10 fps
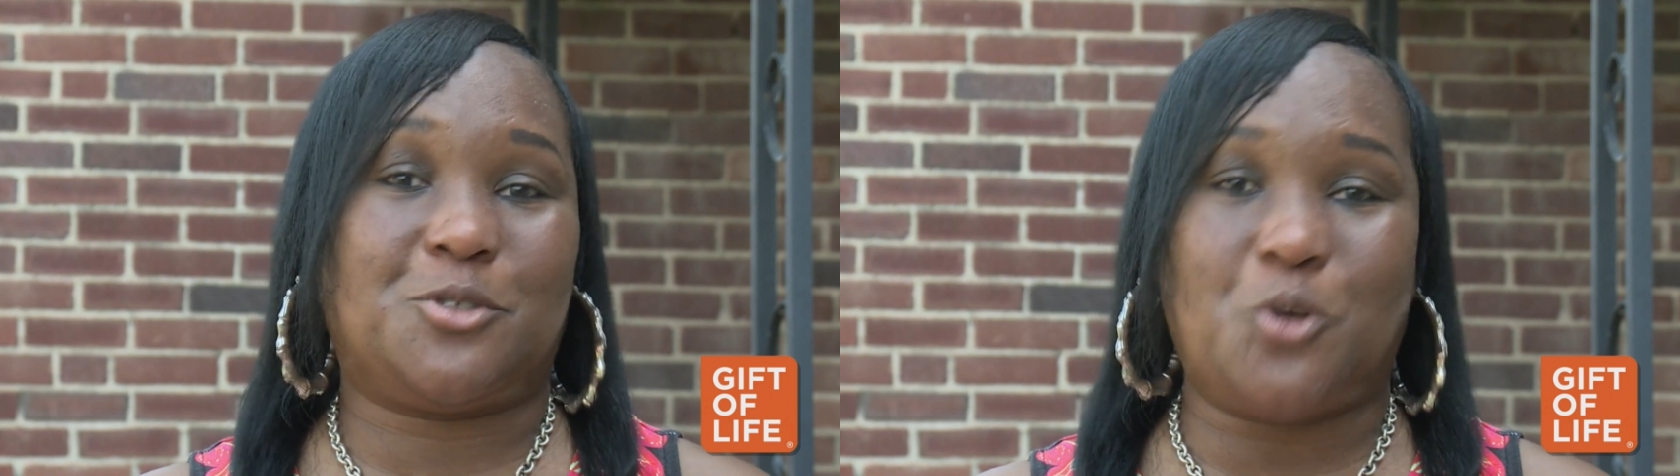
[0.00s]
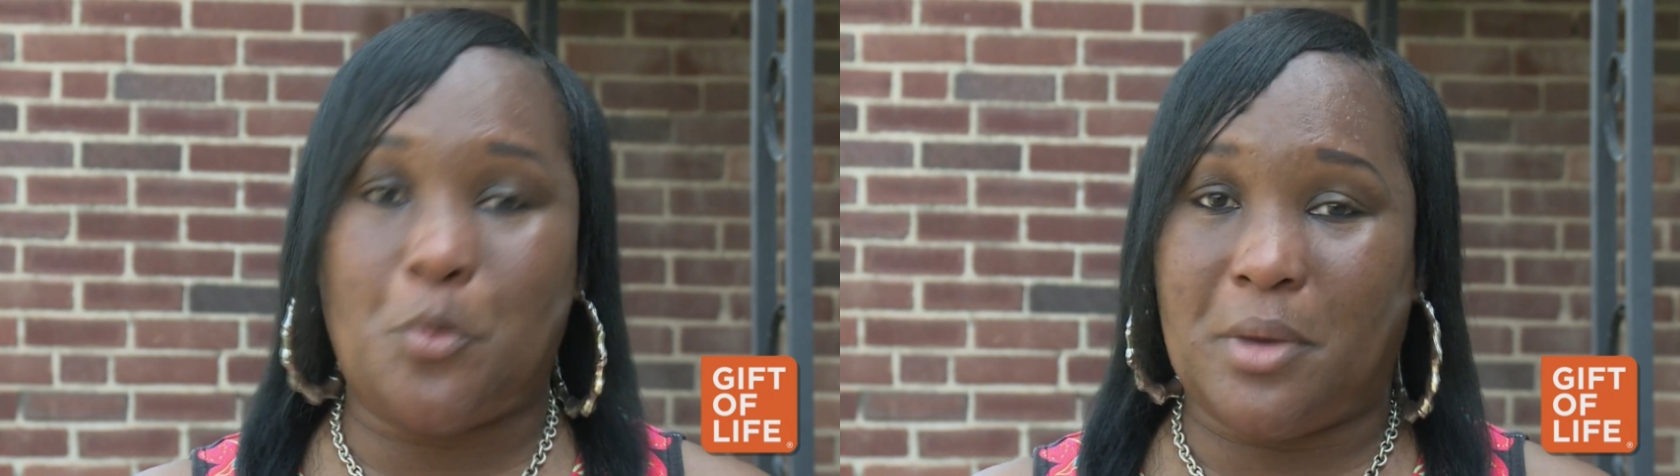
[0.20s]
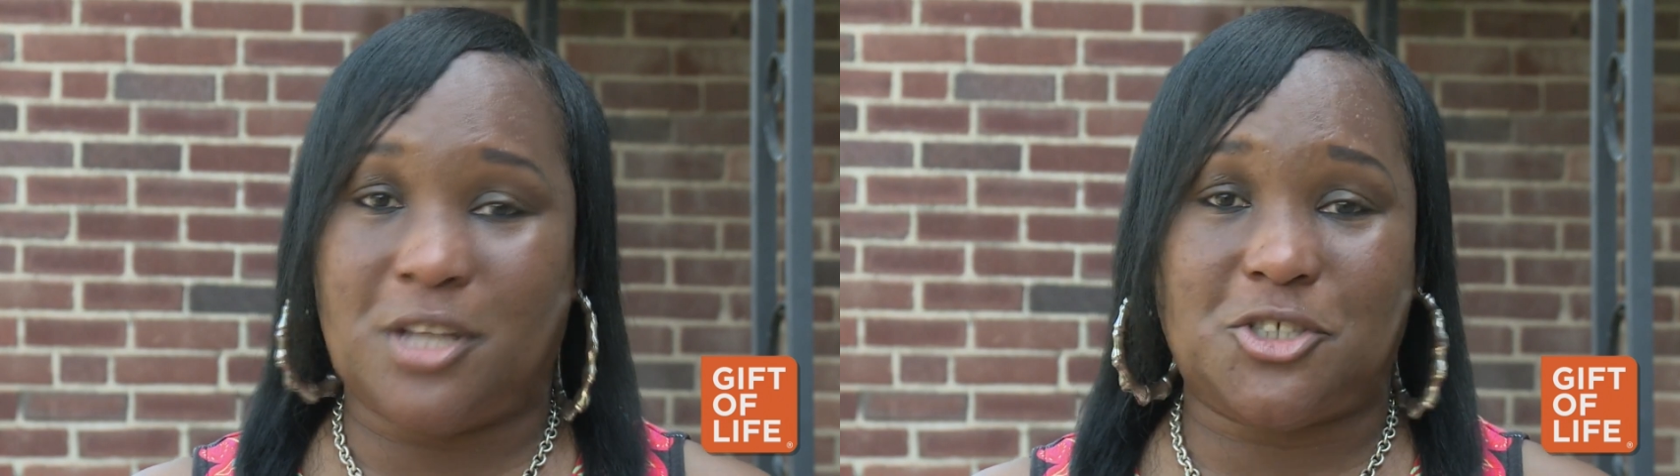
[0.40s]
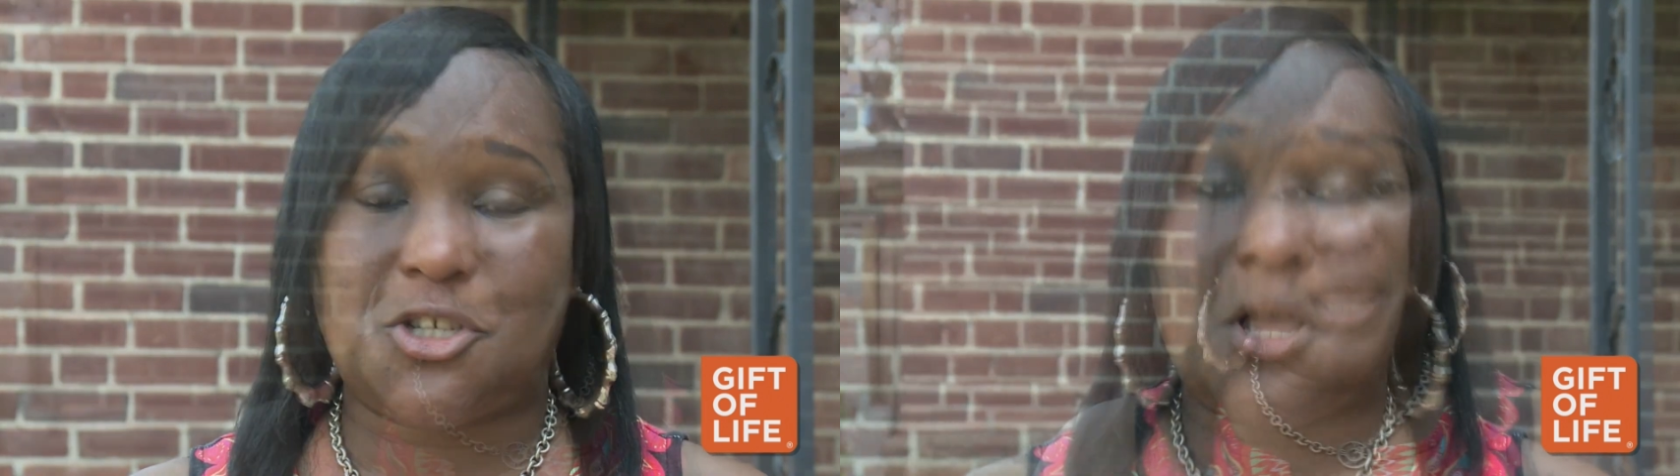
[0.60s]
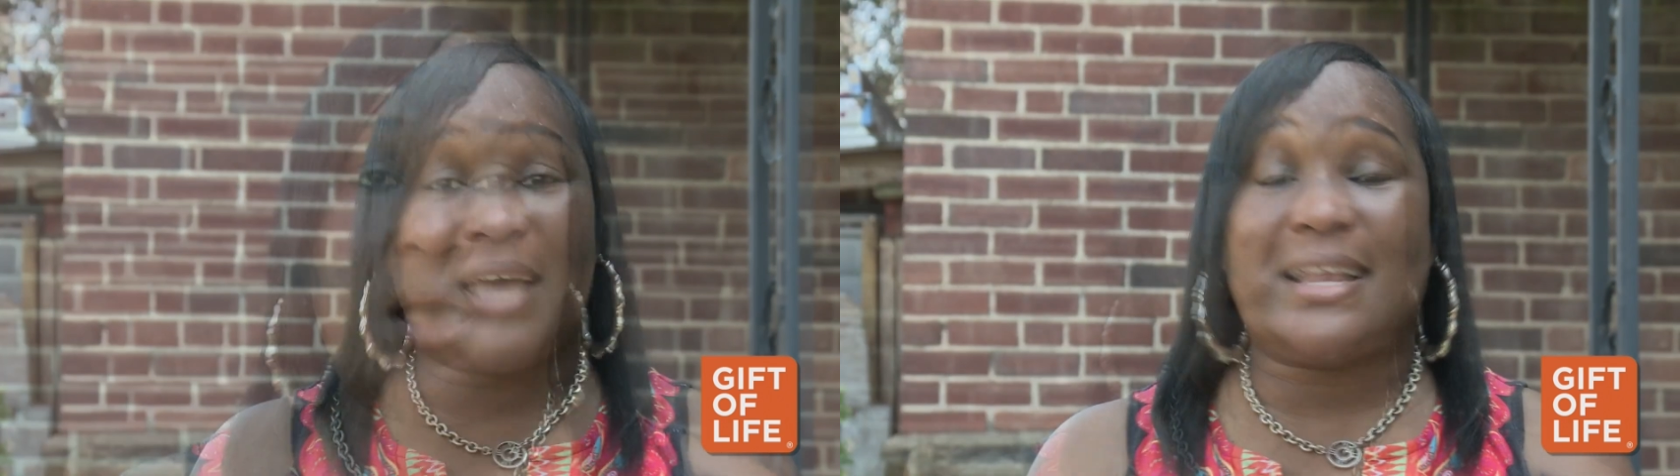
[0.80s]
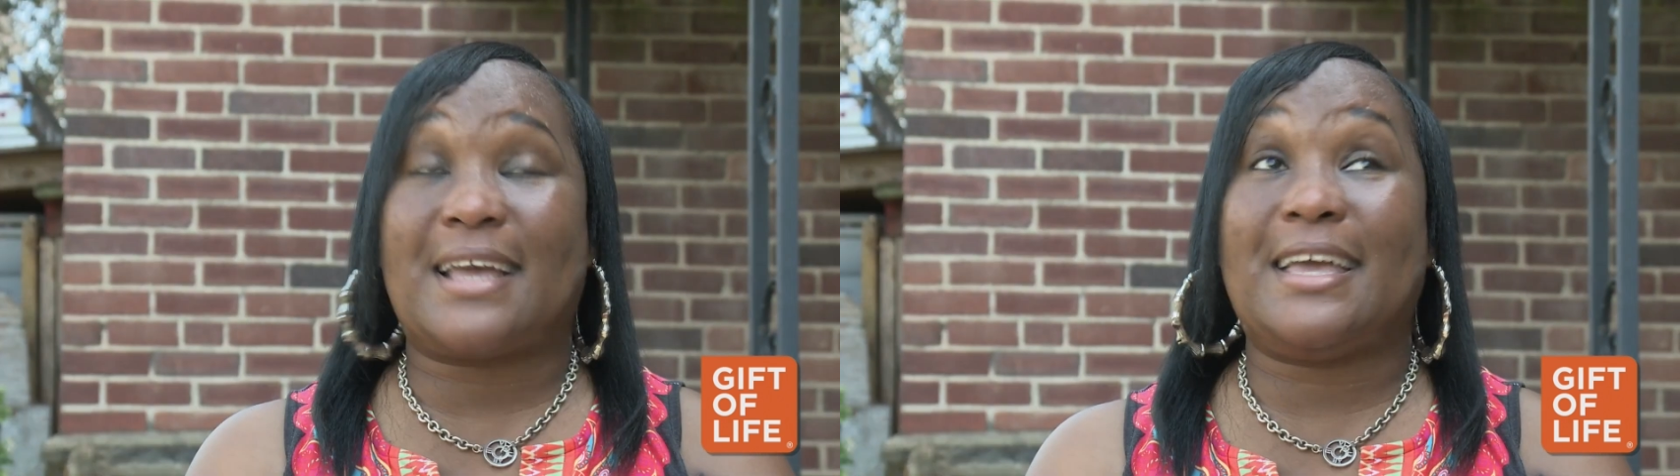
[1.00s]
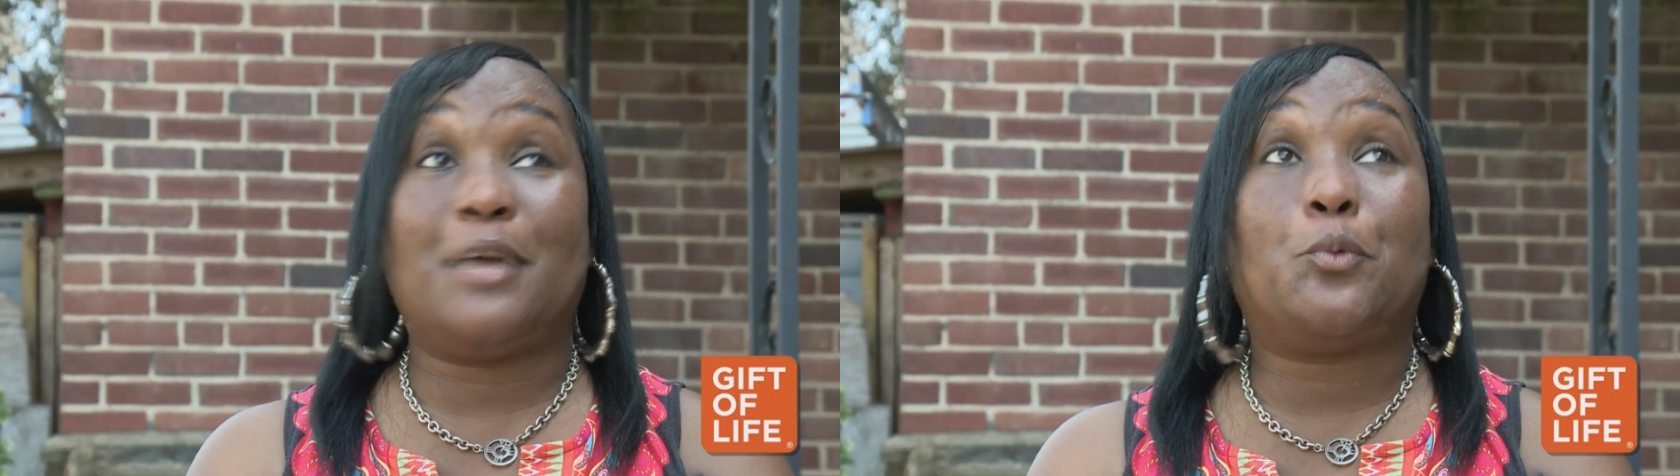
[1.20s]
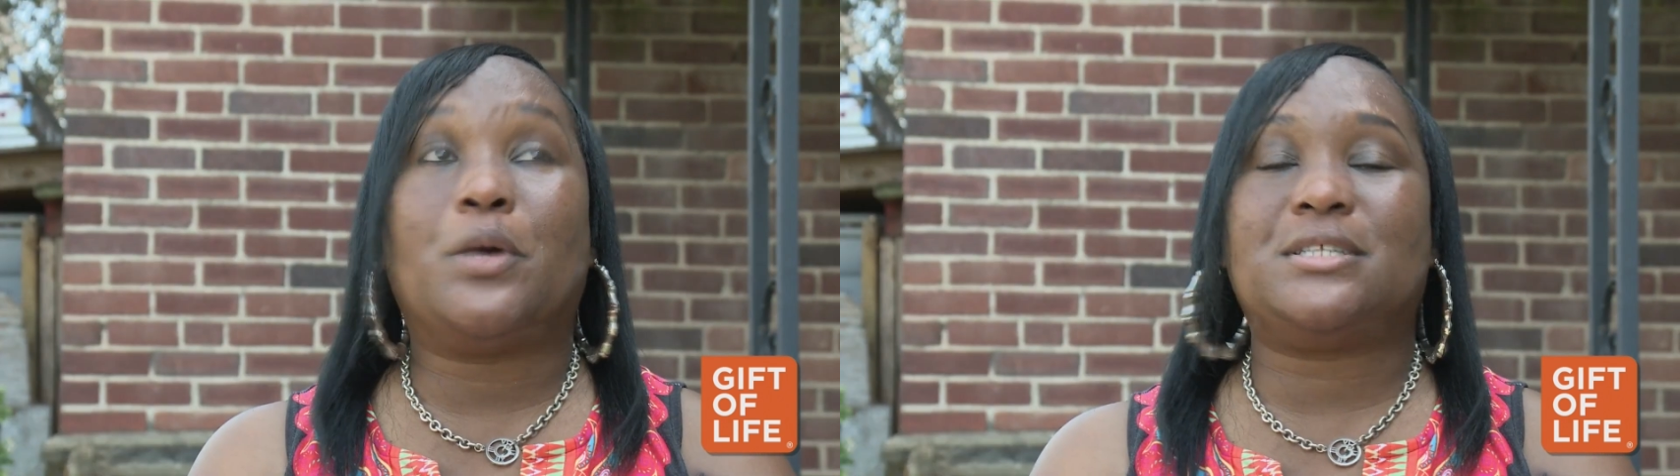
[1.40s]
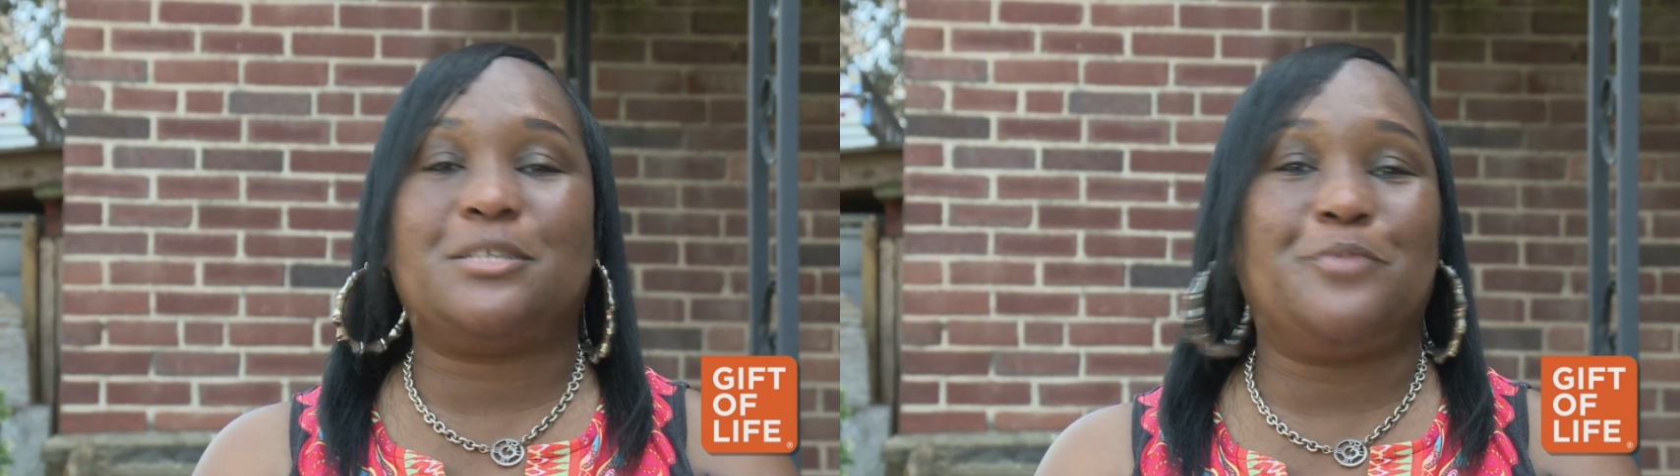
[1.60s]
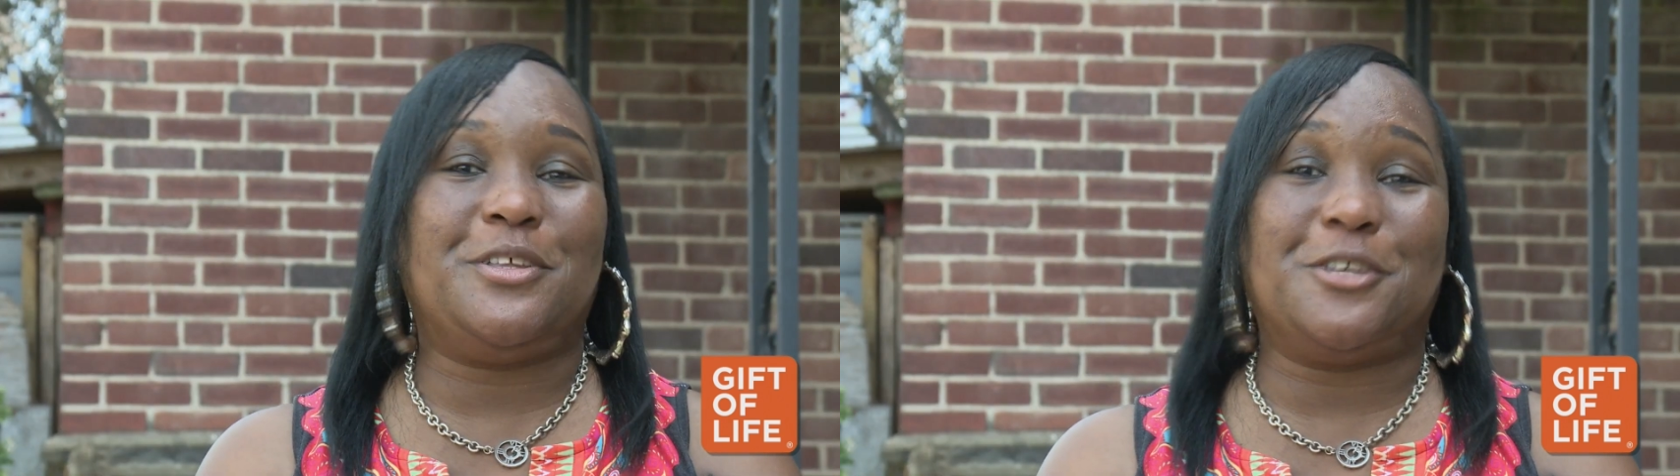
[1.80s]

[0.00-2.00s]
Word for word: so much. And I can't wait to meet